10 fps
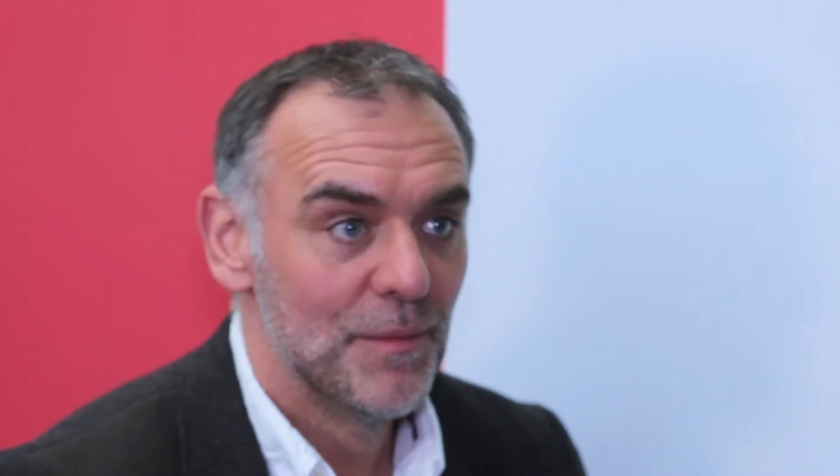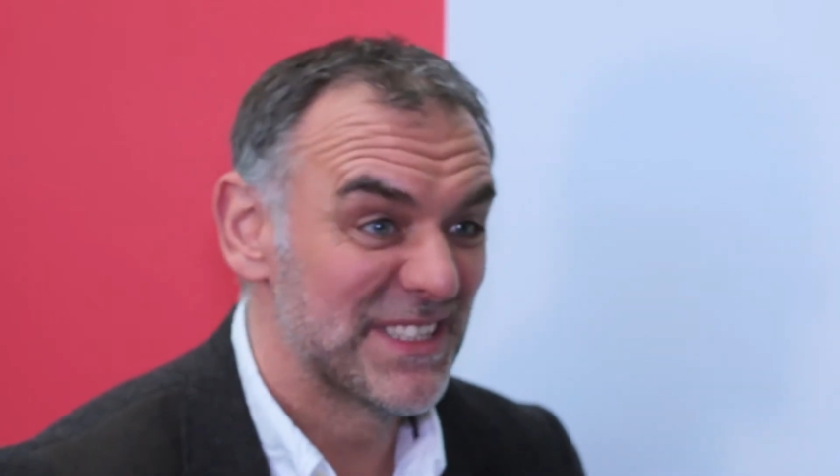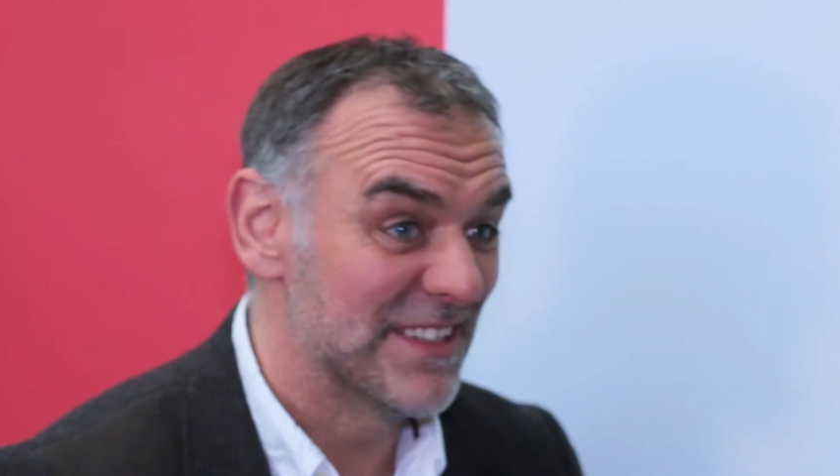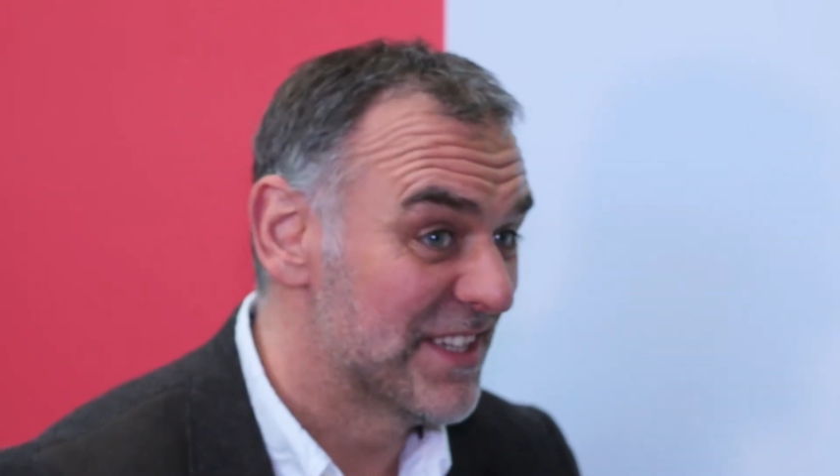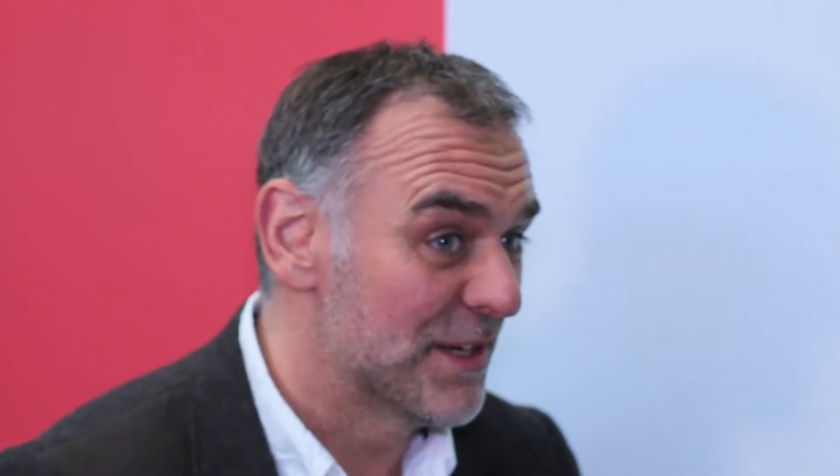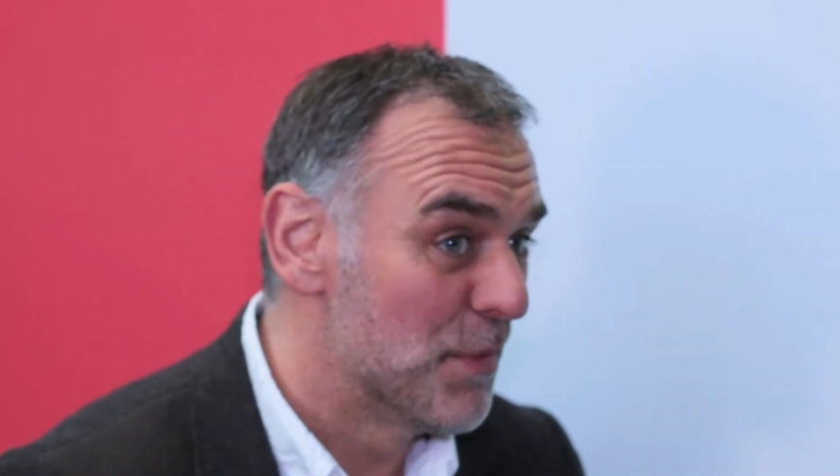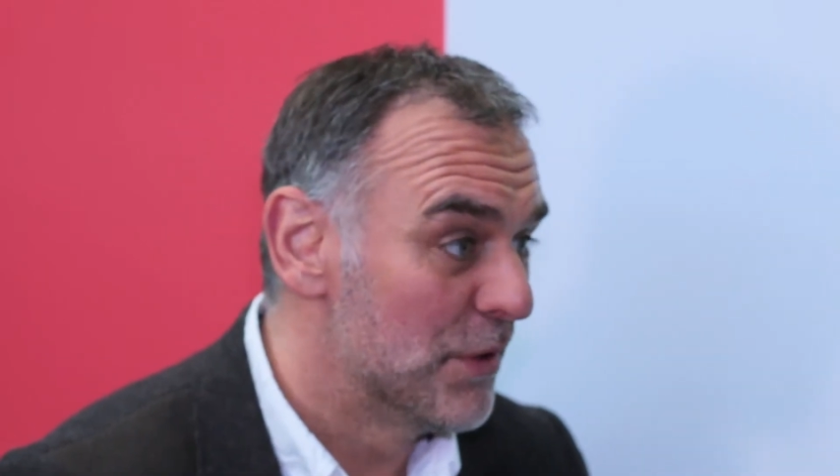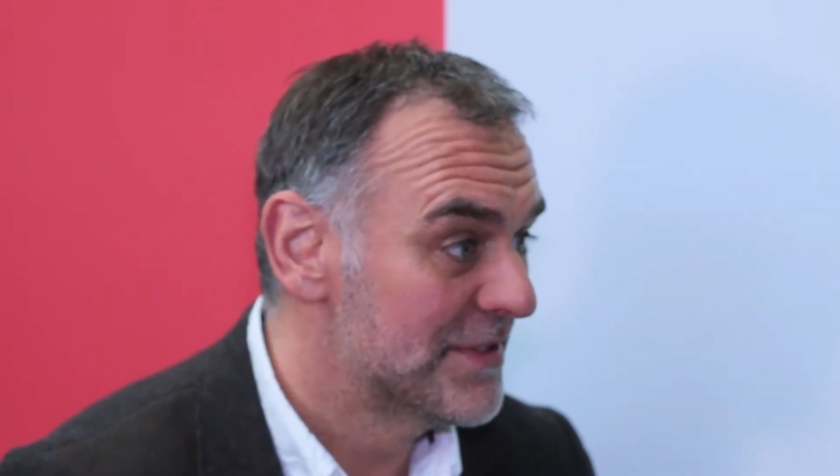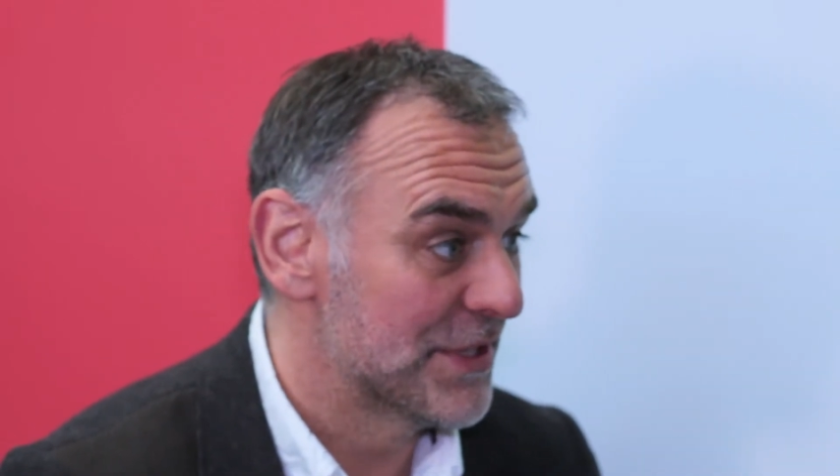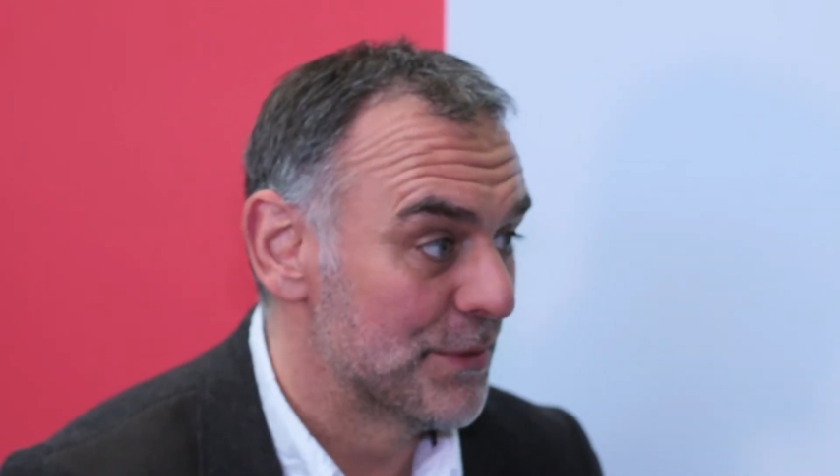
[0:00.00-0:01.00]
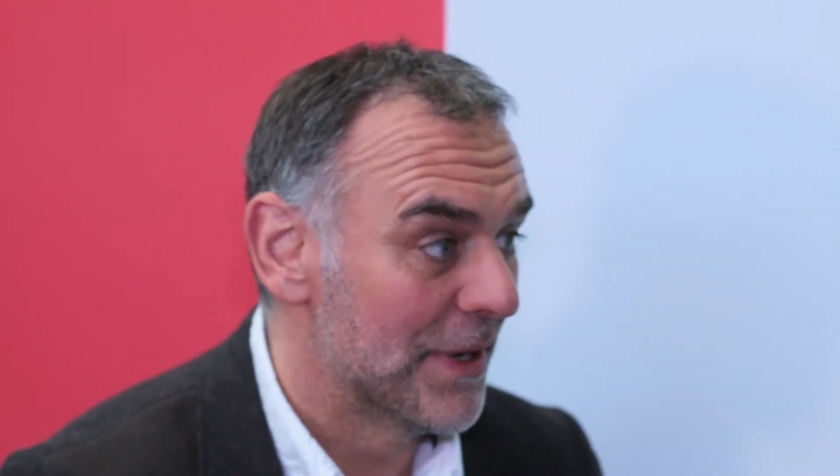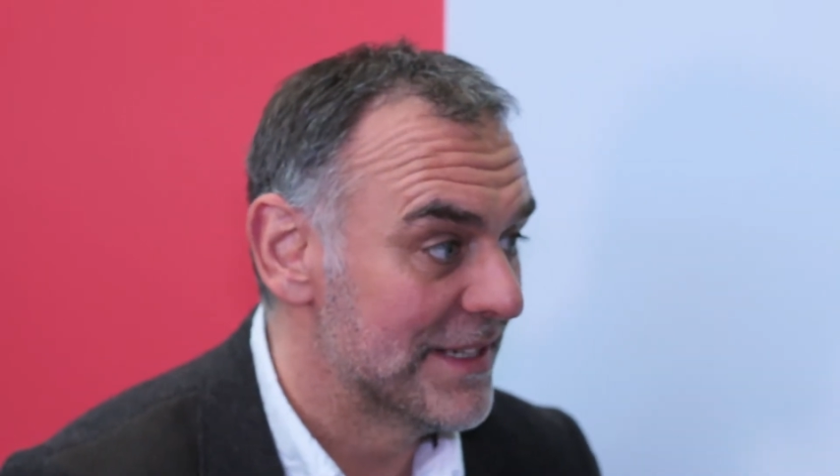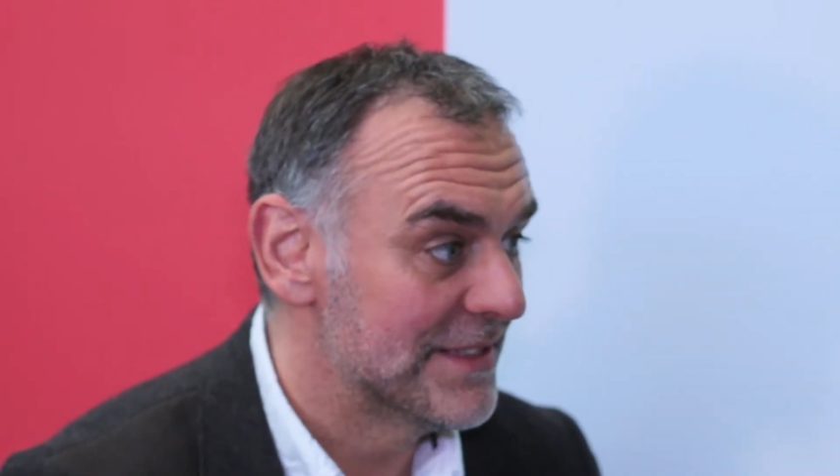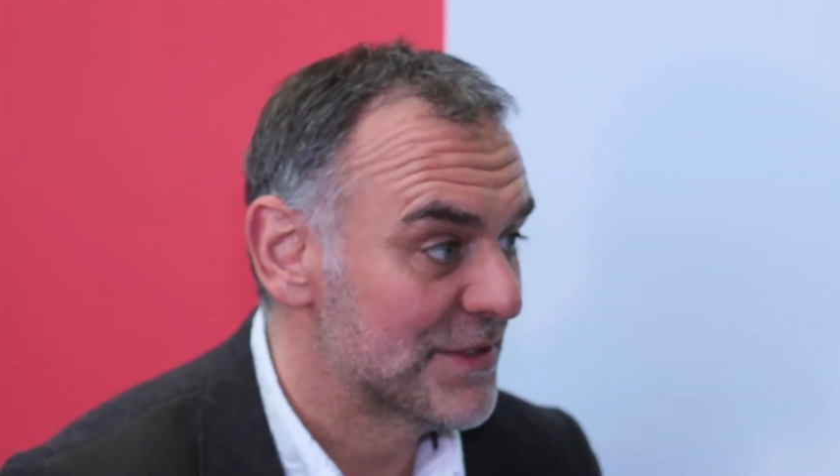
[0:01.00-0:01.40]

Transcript: potentially move to a